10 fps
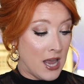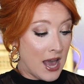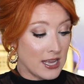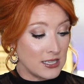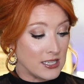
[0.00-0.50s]
I
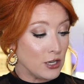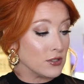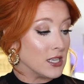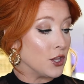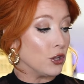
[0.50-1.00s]
can still
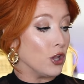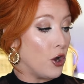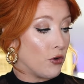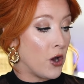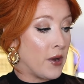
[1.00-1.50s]
see the
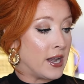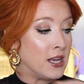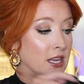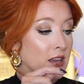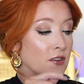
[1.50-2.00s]
logo in
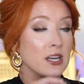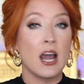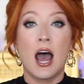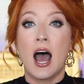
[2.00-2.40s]
it, even